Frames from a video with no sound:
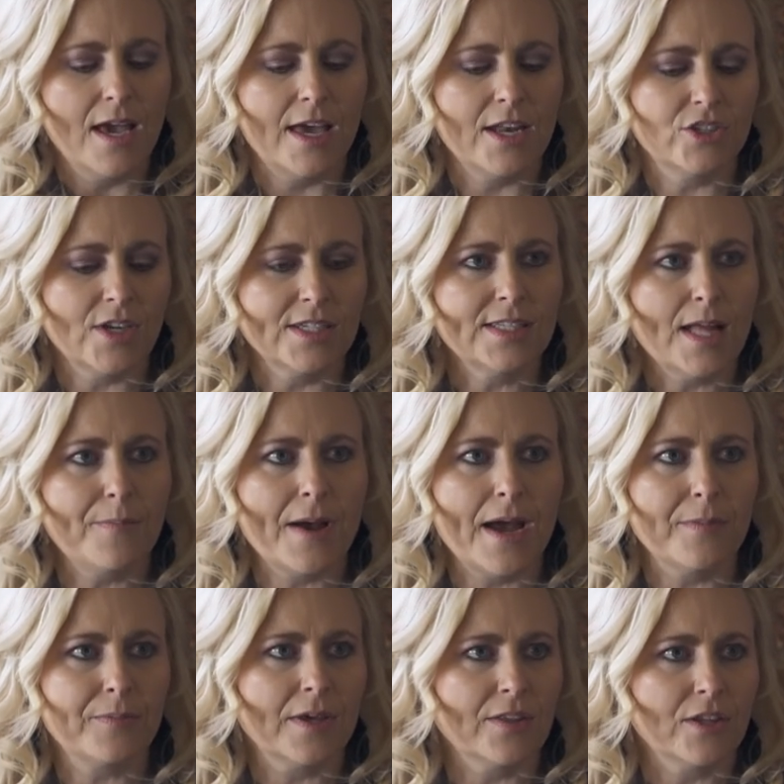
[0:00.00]
and address that
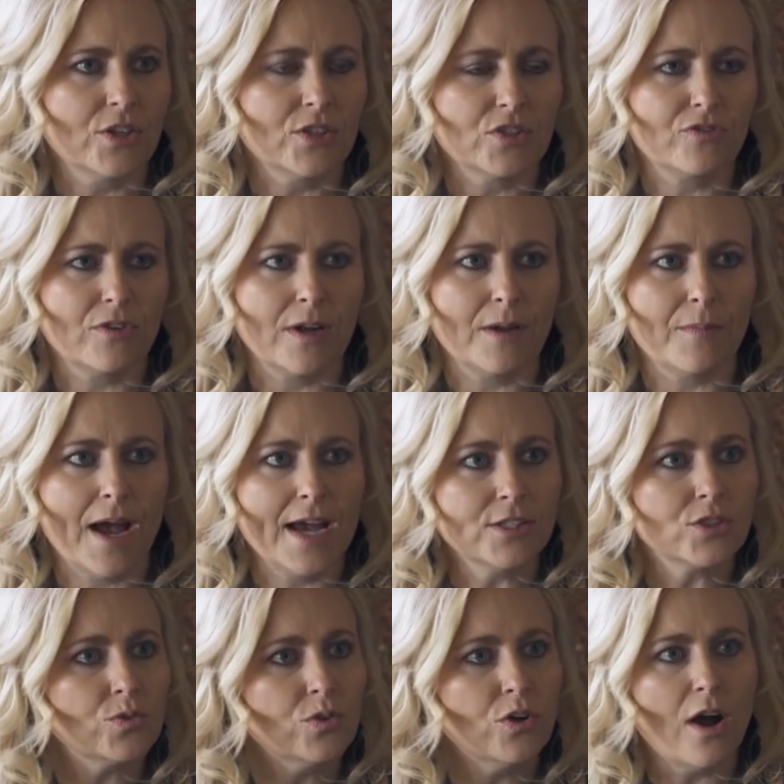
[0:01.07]
pipeline that goes from high
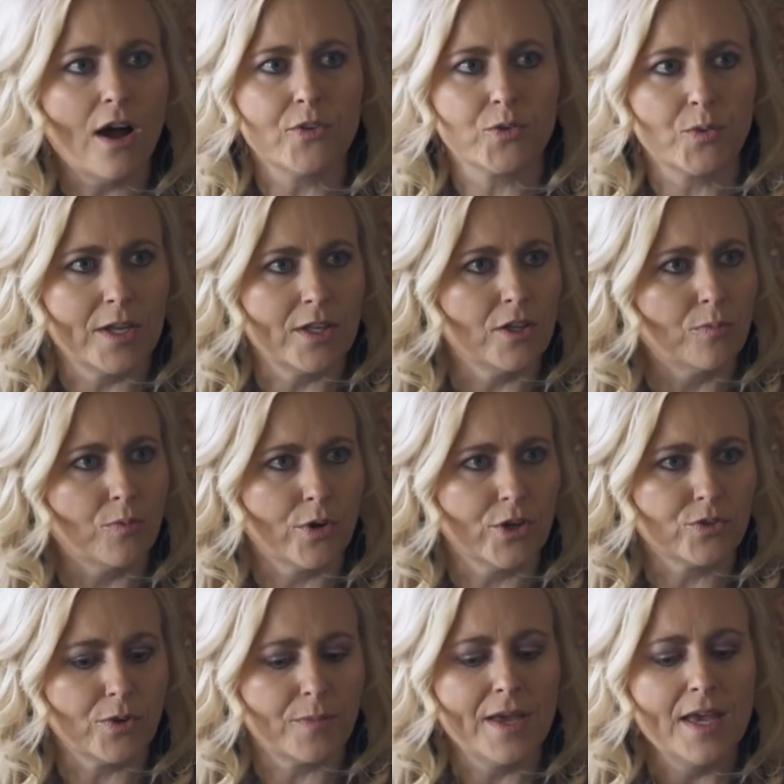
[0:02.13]
school all the way to the
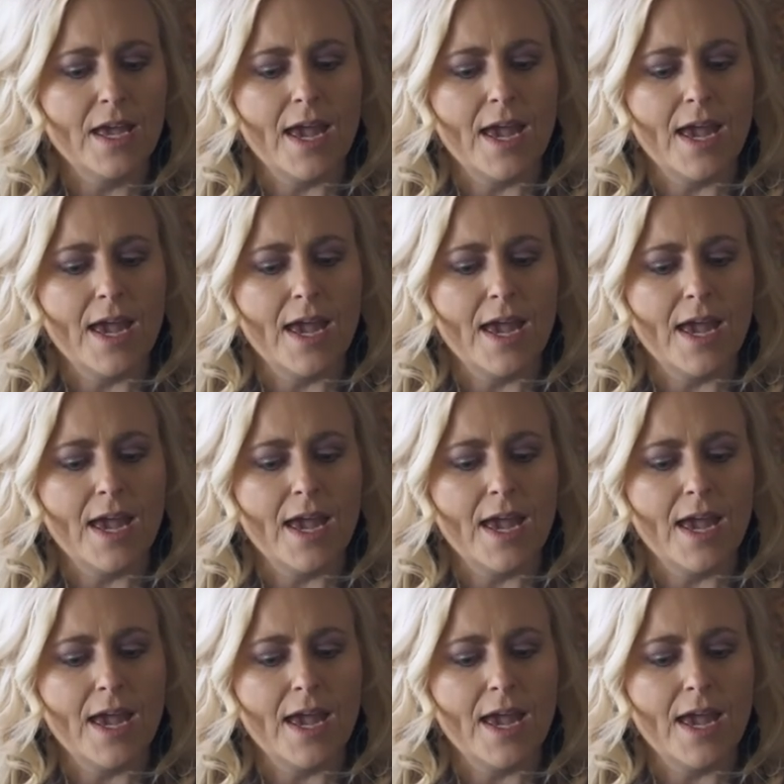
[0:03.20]
boardroom.